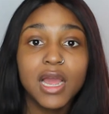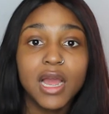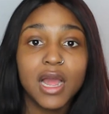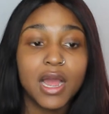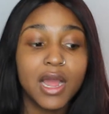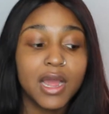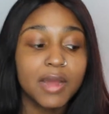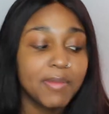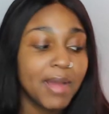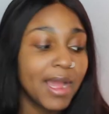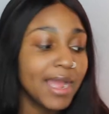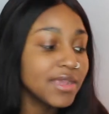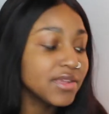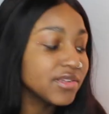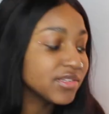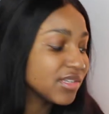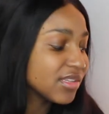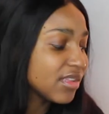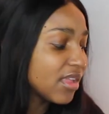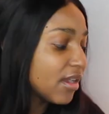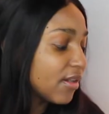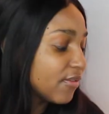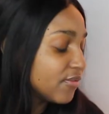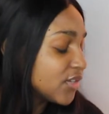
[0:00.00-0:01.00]
I
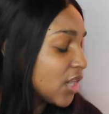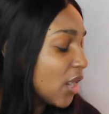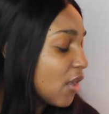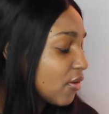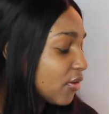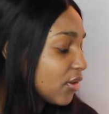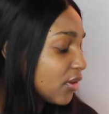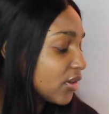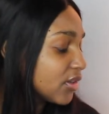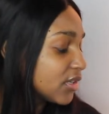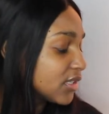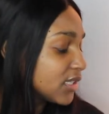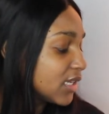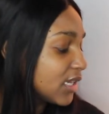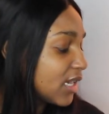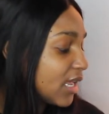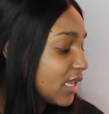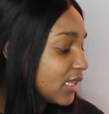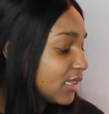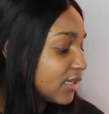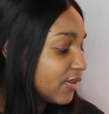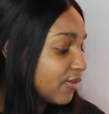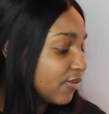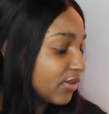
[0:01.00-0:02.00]
use a lot of toners
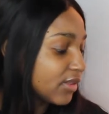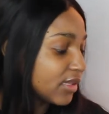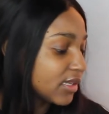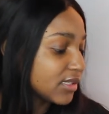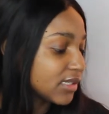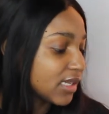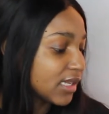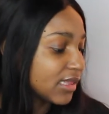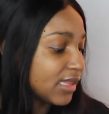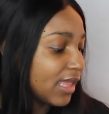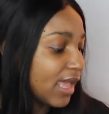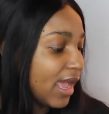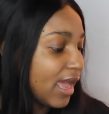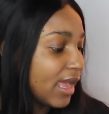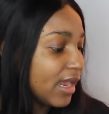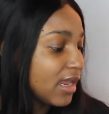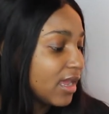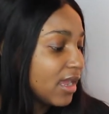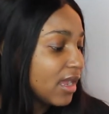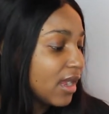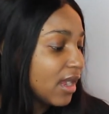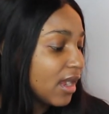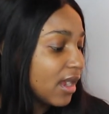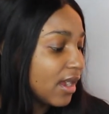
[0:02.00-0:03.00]
and different things like
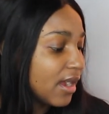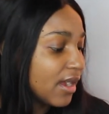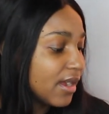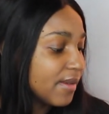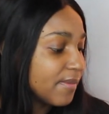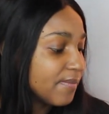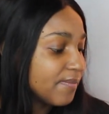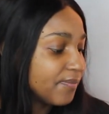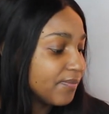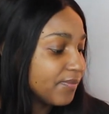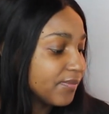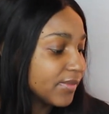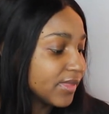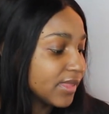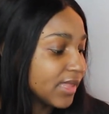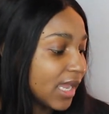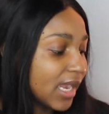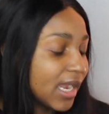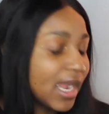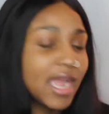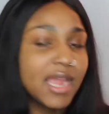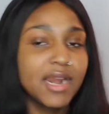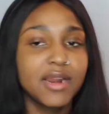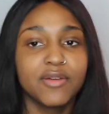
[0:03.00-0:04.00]
that
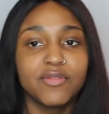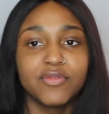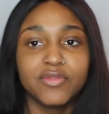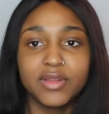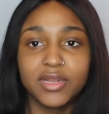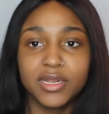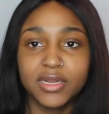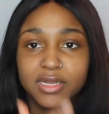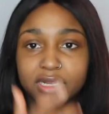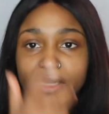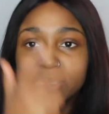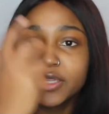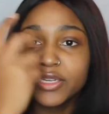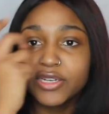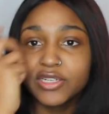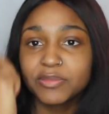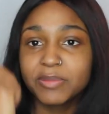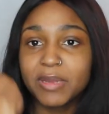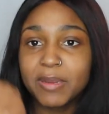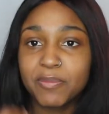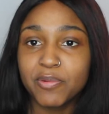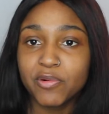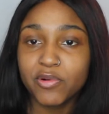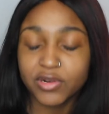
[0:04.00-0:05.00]
that kind of
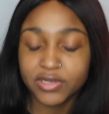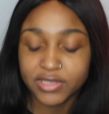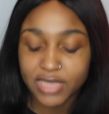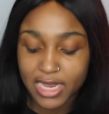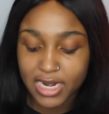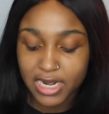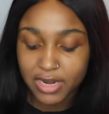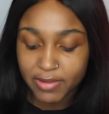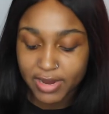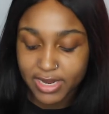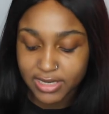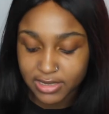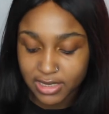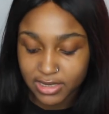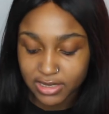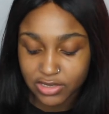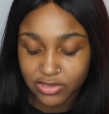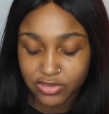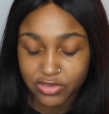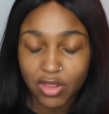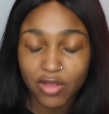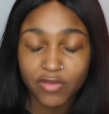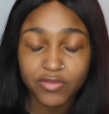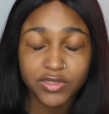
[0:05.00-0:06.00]
clears my pores anyways and
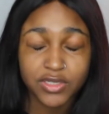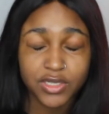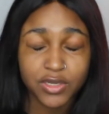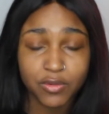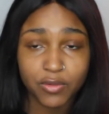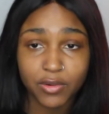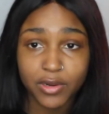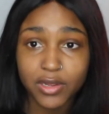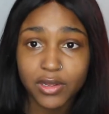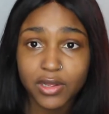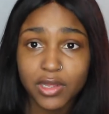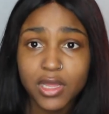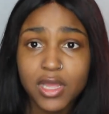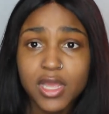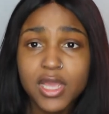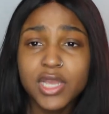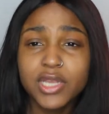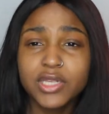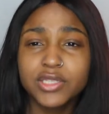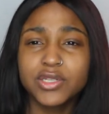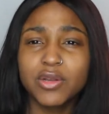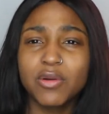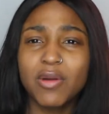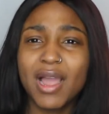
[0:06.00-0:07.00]
dissolves the oil,
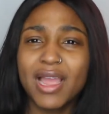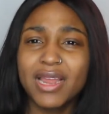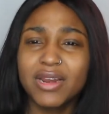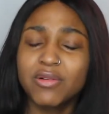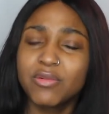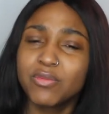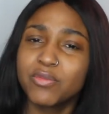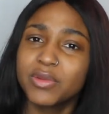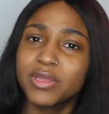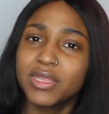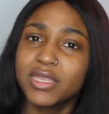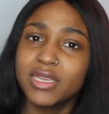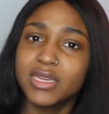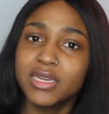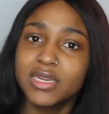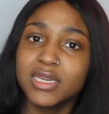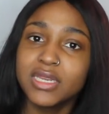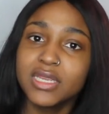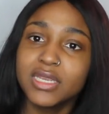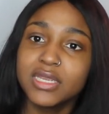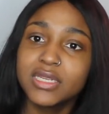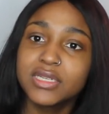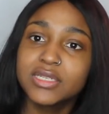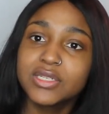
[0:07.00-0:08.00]
so I don't really
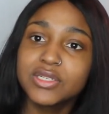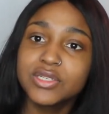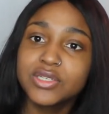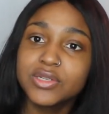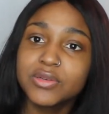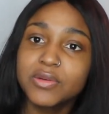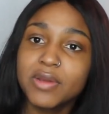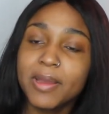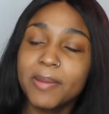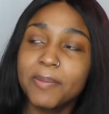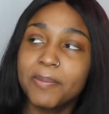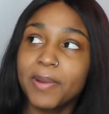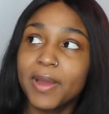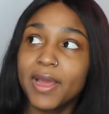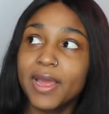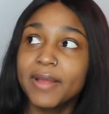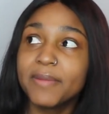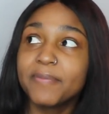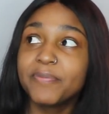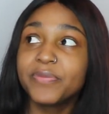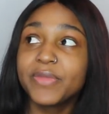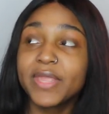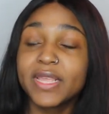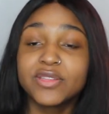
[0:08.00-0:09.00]
need to do it,
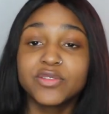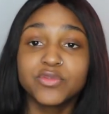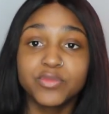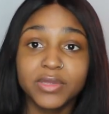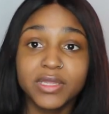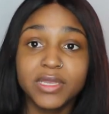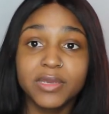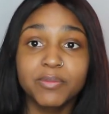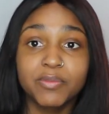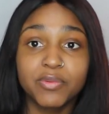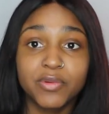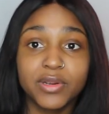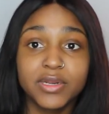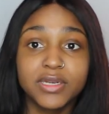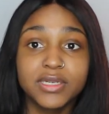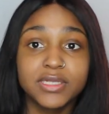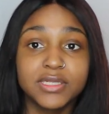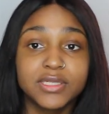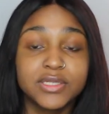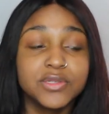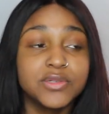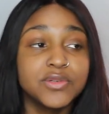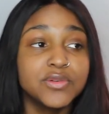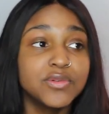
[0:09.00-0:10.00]
but it's really
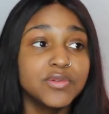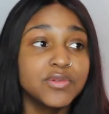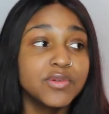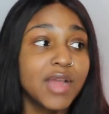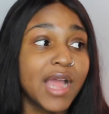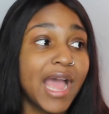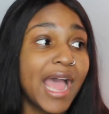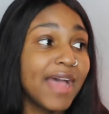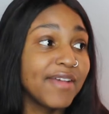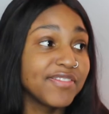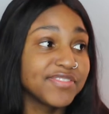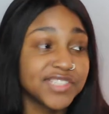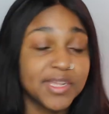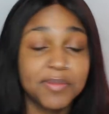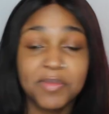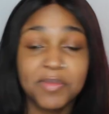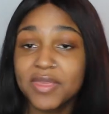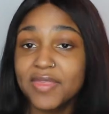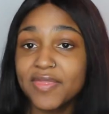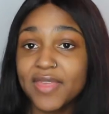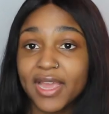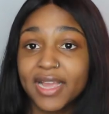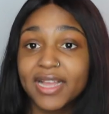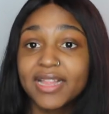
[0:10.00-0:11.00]
important to have
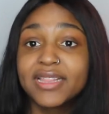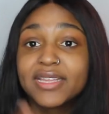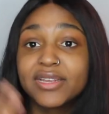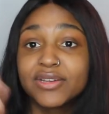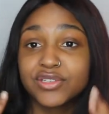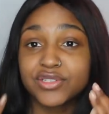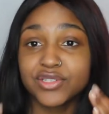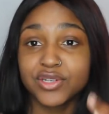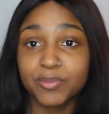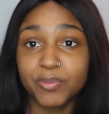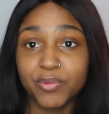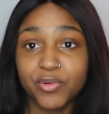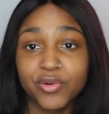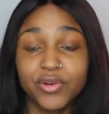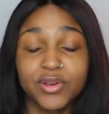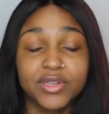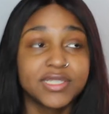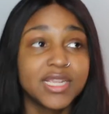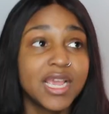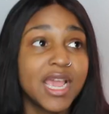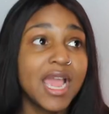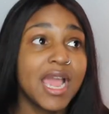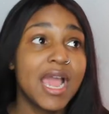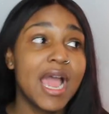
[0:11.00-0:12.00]
something that clears your
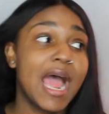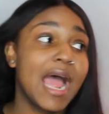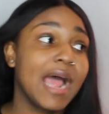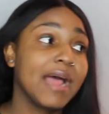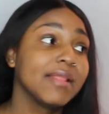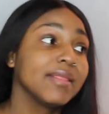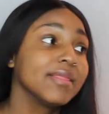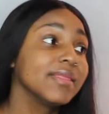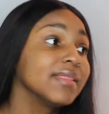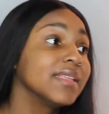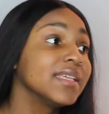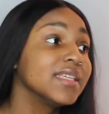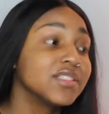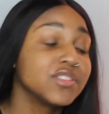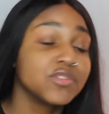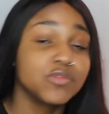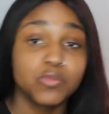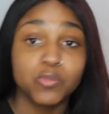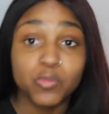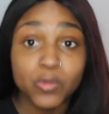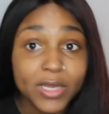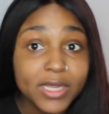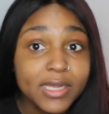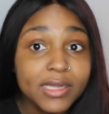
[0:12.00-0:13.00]
pores at least
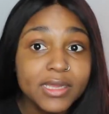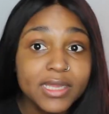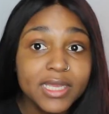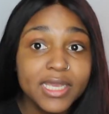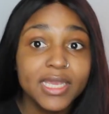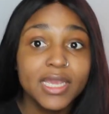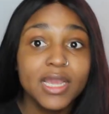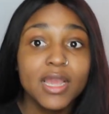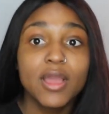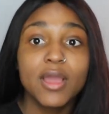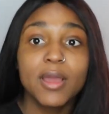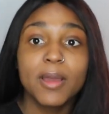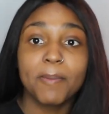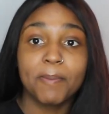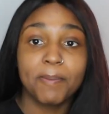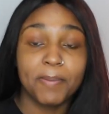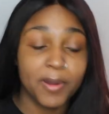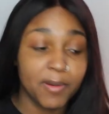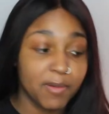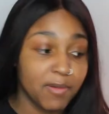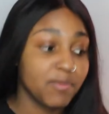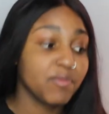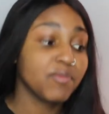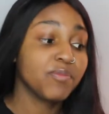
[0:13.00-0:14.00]
weekly,
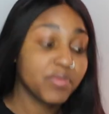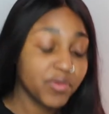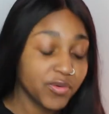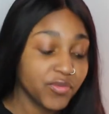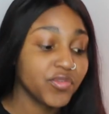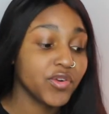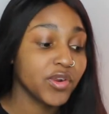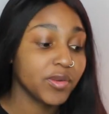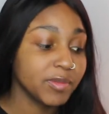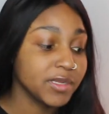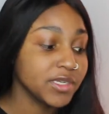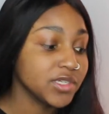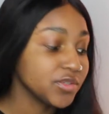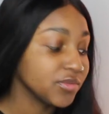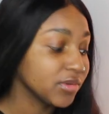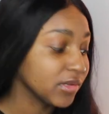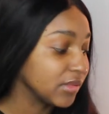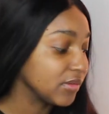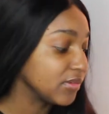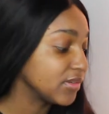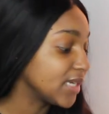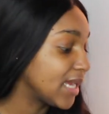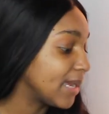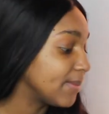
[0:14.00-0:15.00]
but preferably 2 or
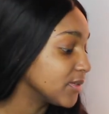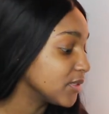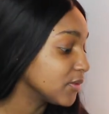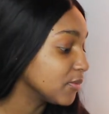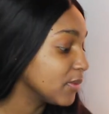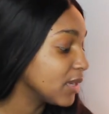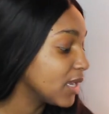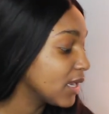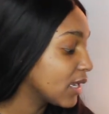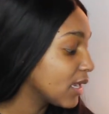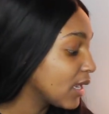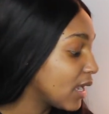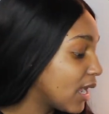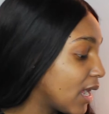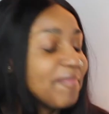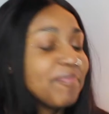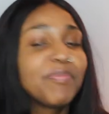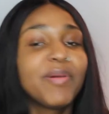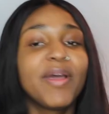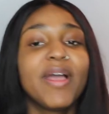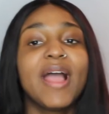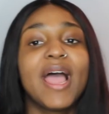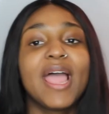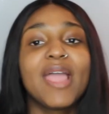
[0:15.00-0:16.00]
3 times a week.
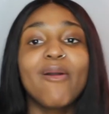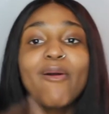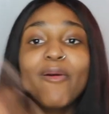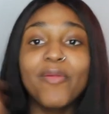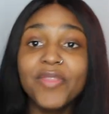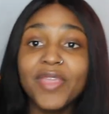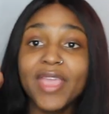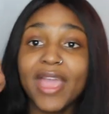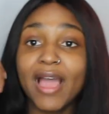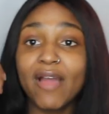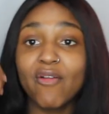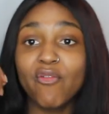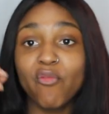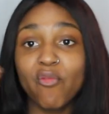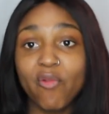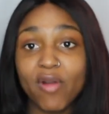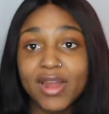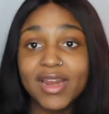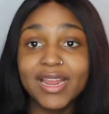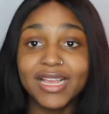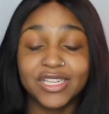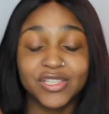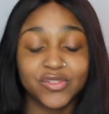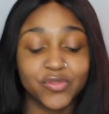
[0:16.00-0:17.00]
But I only have
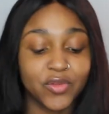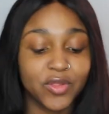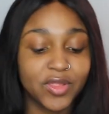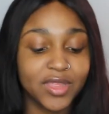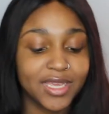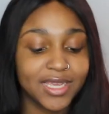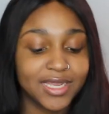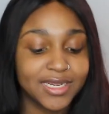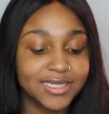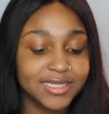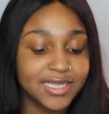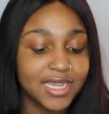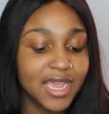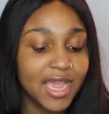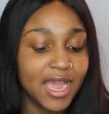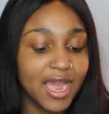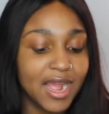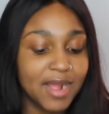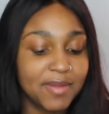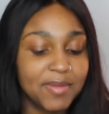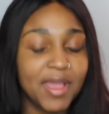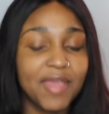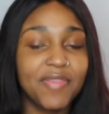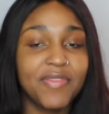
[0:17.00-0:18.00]
one exfoliant,
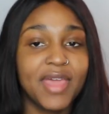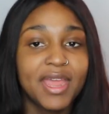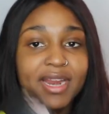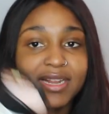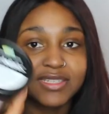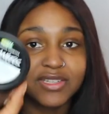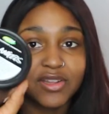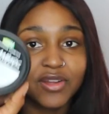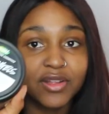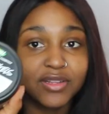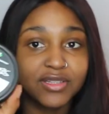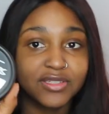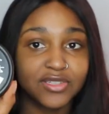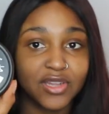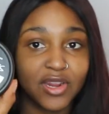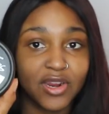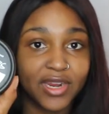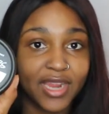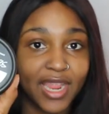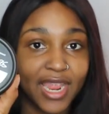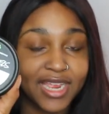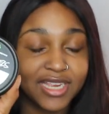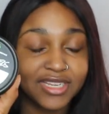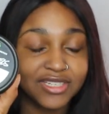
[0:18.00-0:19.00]
and that is called
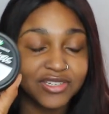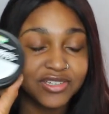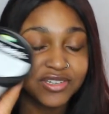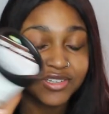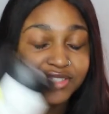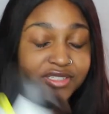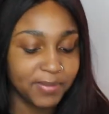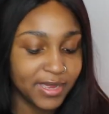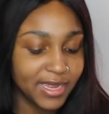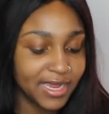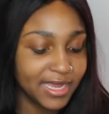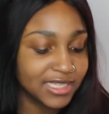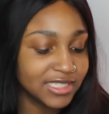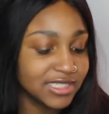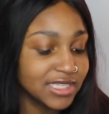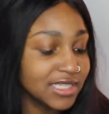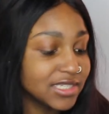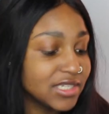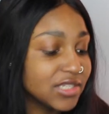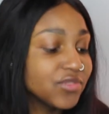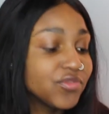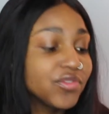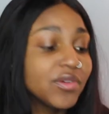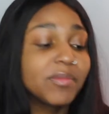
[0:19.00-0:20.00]
Dark Angels. But
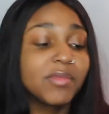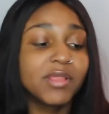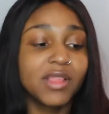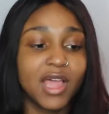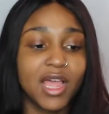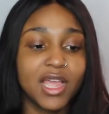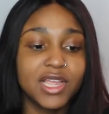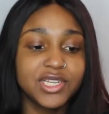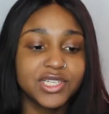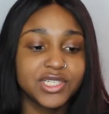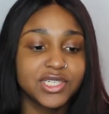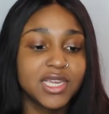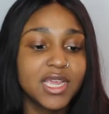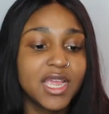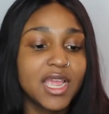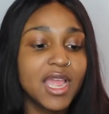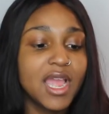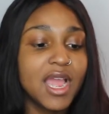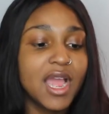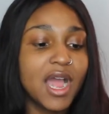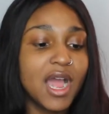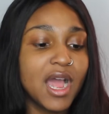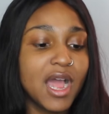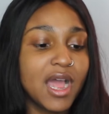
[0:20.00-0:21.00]
this is from Lush.
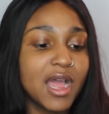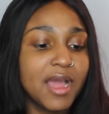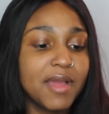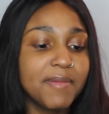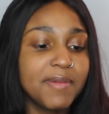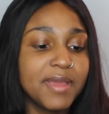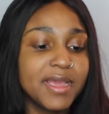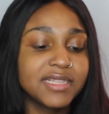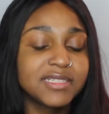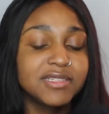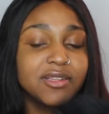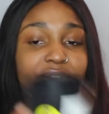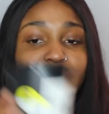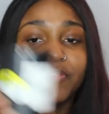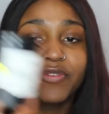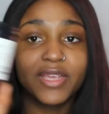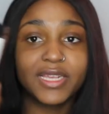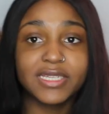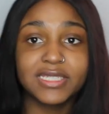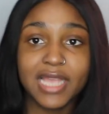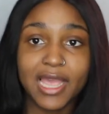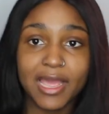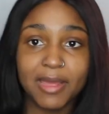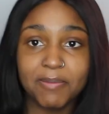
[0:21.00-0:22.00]
It's a
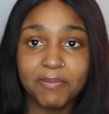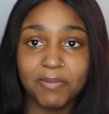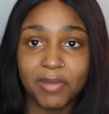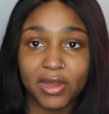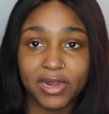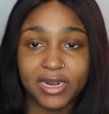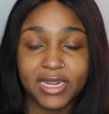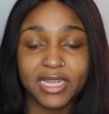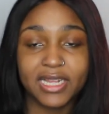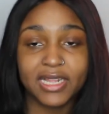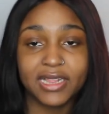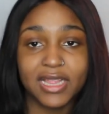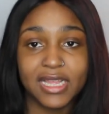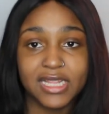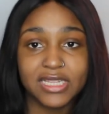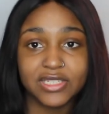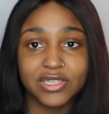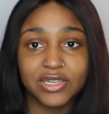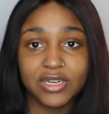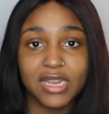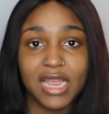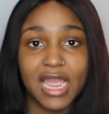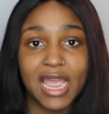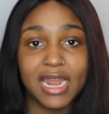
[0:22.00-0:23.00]
face and body
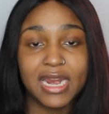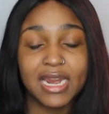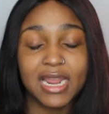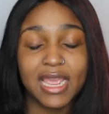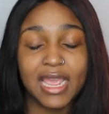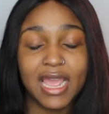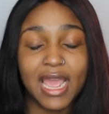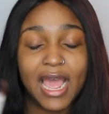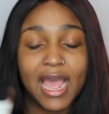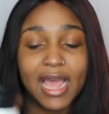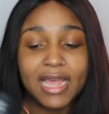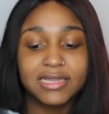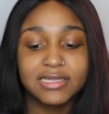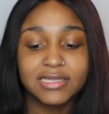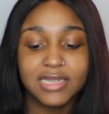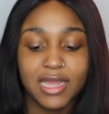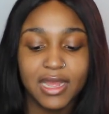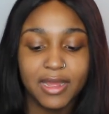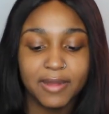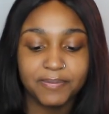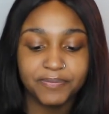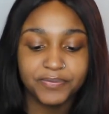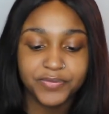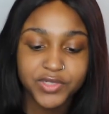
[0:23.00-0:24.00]
cleanser, and it has
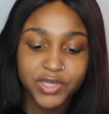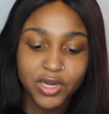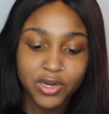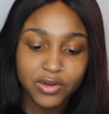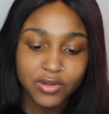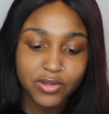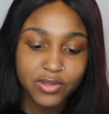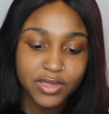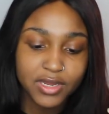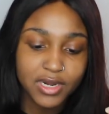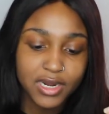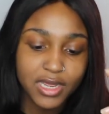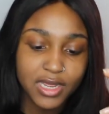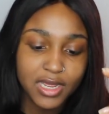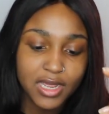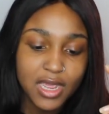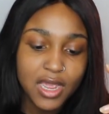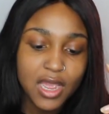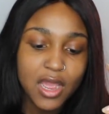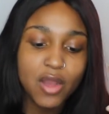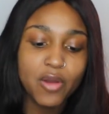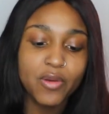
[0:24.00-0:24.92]
charcoal in it.